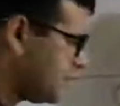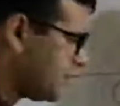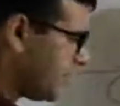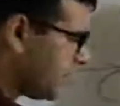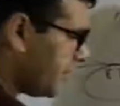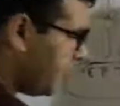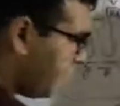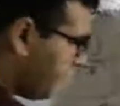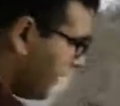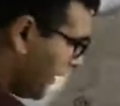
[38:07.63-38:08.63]
tRNA
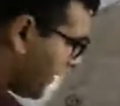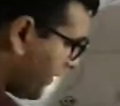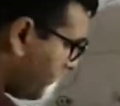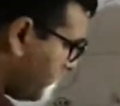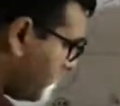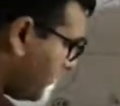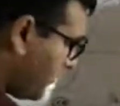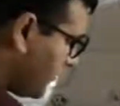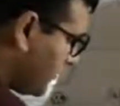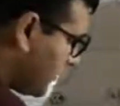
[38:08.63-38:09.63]
will arrive.
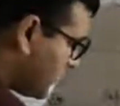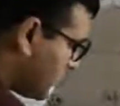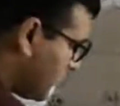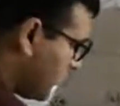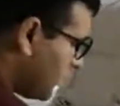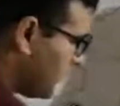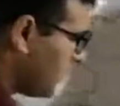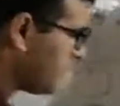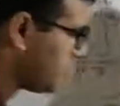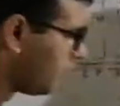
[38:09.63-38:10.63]
This is
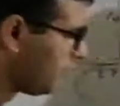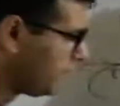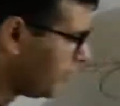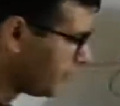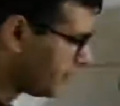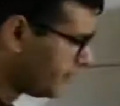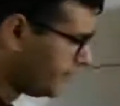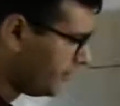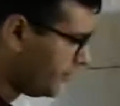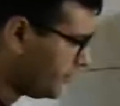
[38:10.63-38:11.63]
a third tRNA.
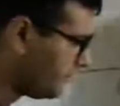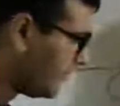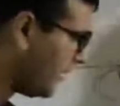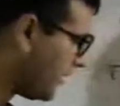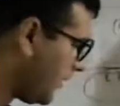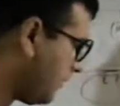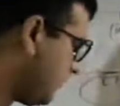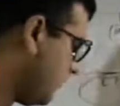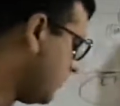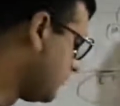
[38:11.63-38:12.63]
It will arrive
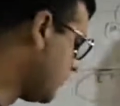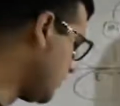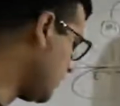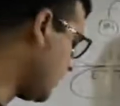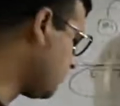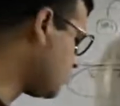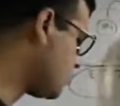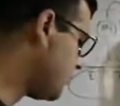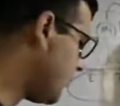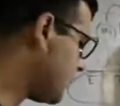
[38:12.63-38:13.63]
the
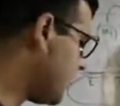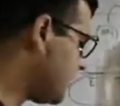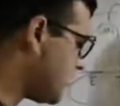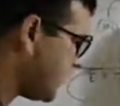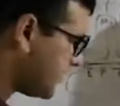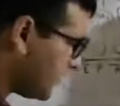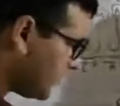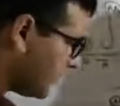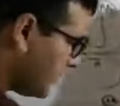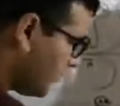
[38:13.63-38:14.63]
ribosome at the A site.
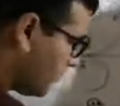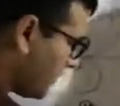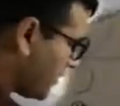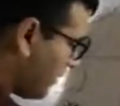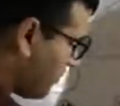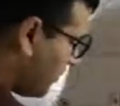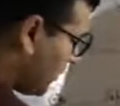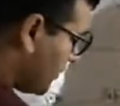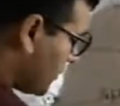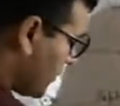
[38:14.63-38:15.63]
For example,
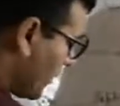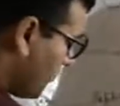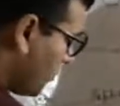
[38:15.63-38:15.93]
it is amino